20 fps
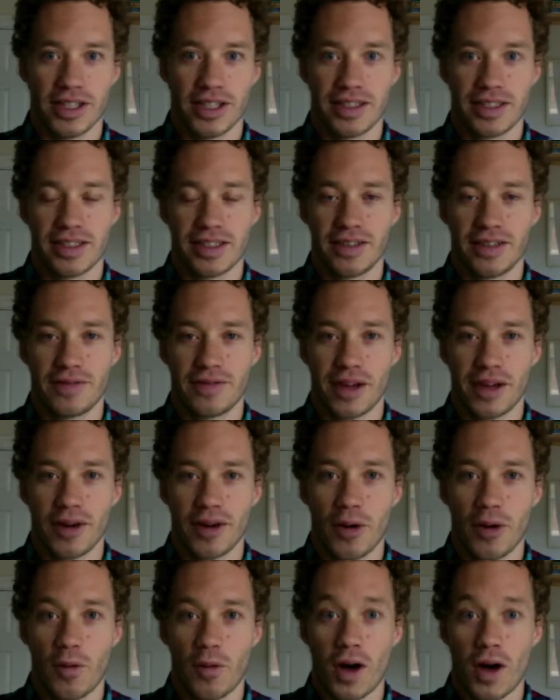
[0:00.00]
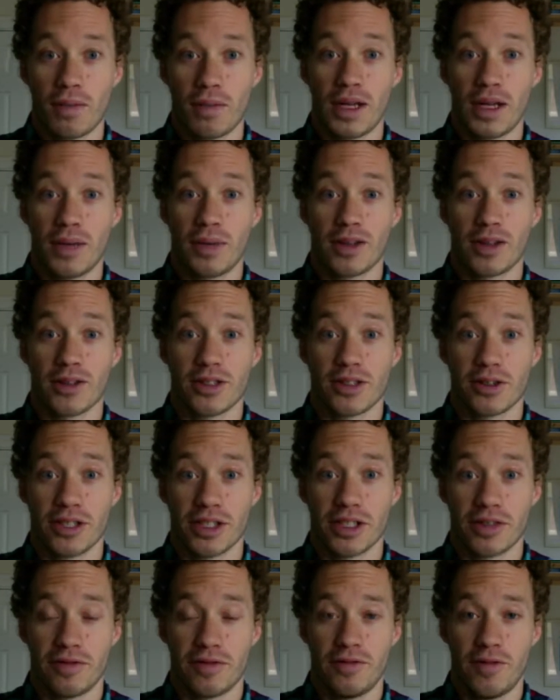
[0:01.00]
It's going to figure out what people are
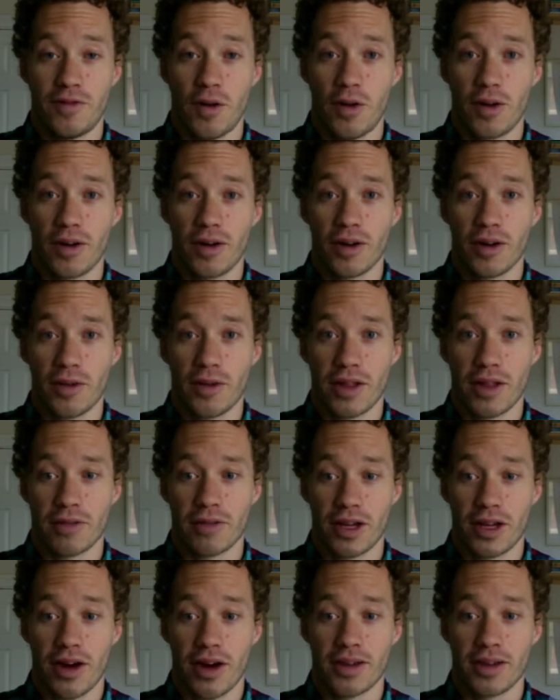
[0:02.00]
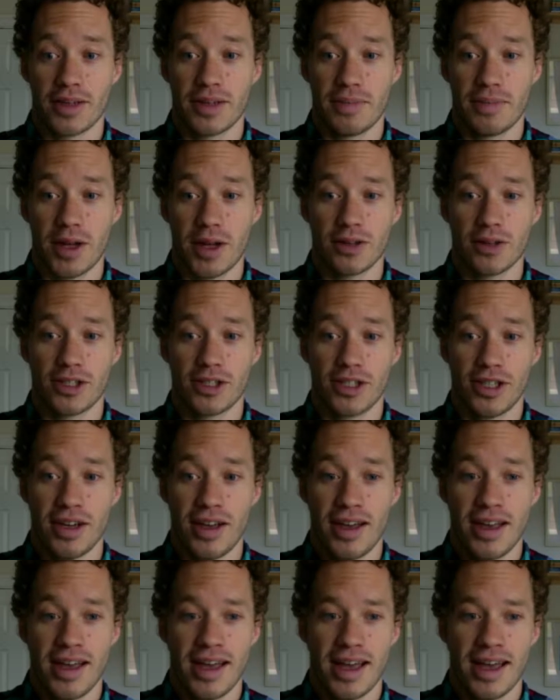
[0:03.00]
searching for with regard to mulch,
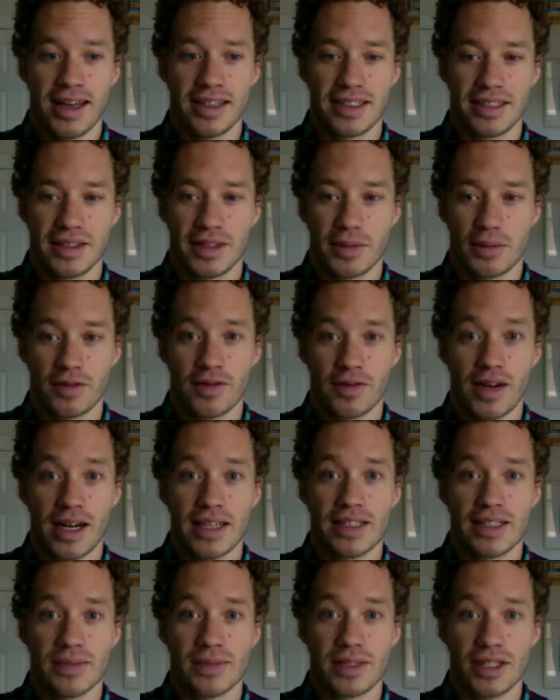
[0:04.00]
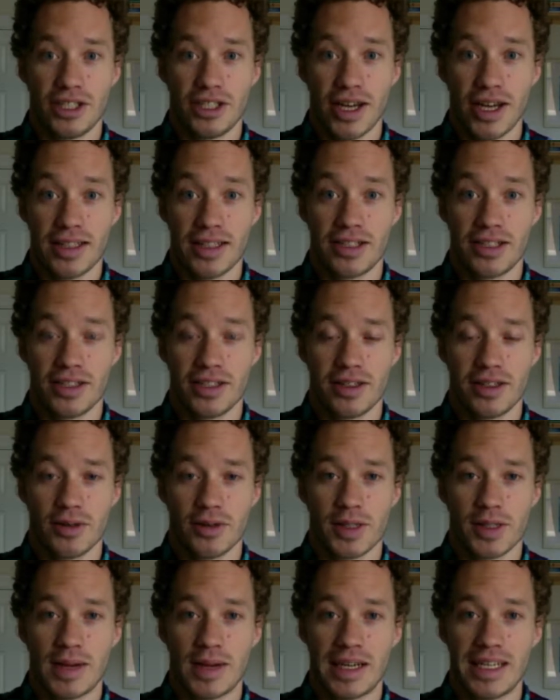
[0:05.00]
and it's going to provide some suggestions or
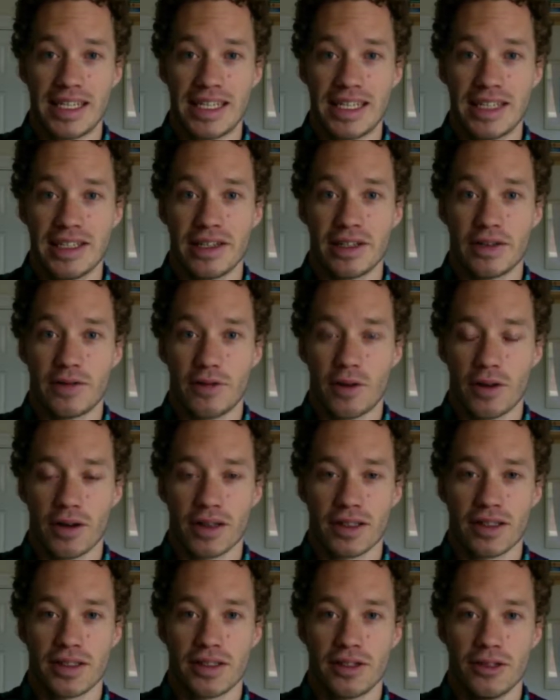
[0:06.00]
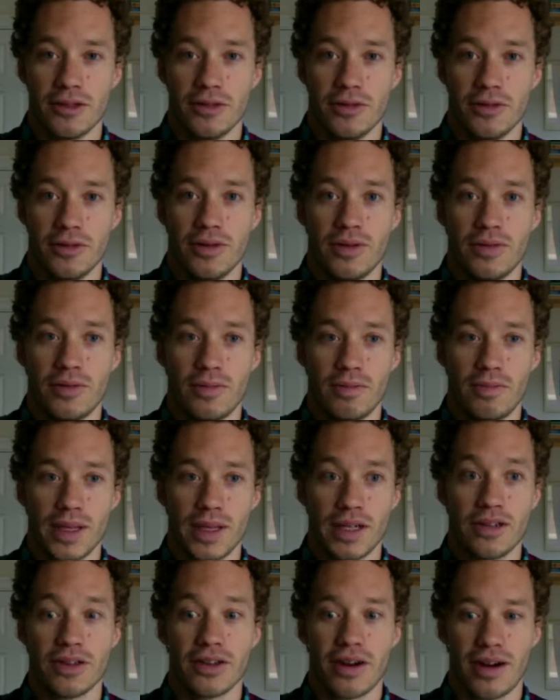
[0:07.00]
some ideas for us to
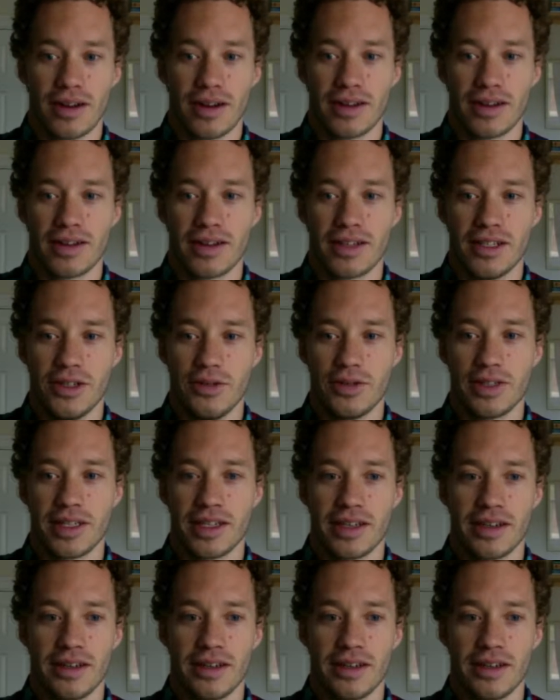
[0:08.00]
build on using